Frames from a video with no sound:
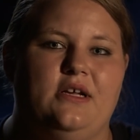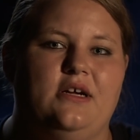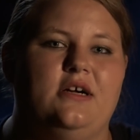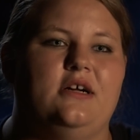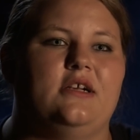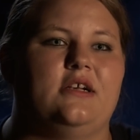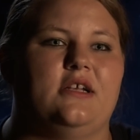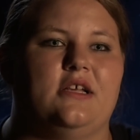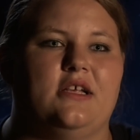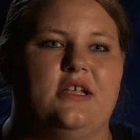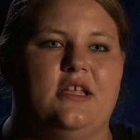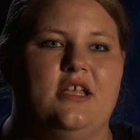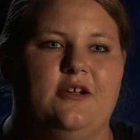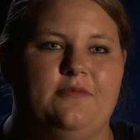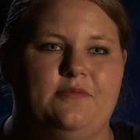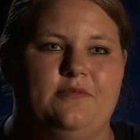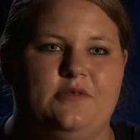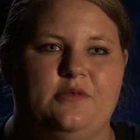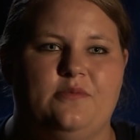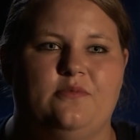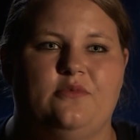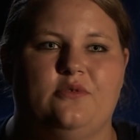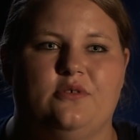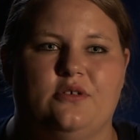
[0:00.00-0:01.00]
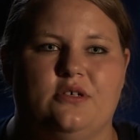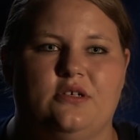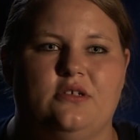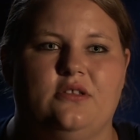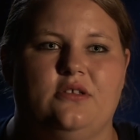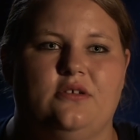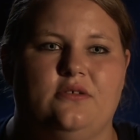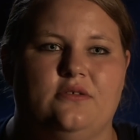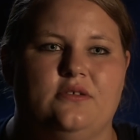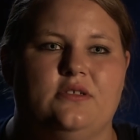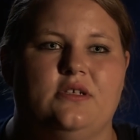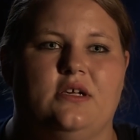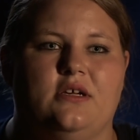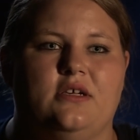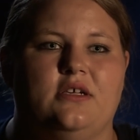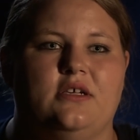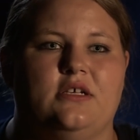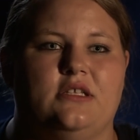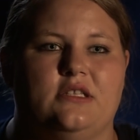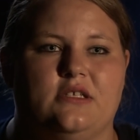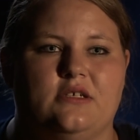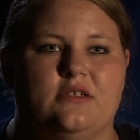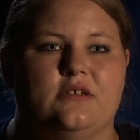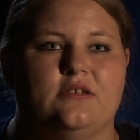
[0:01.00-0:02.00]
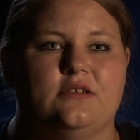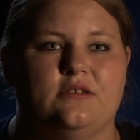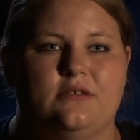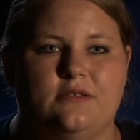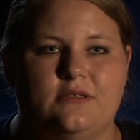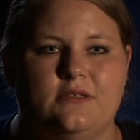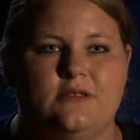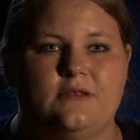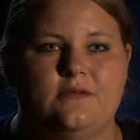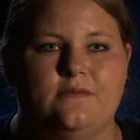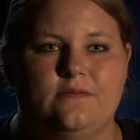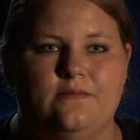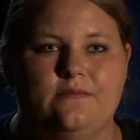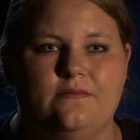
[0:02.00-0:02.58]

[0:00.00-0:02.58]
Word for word: on, I kept a more close eye on the girls.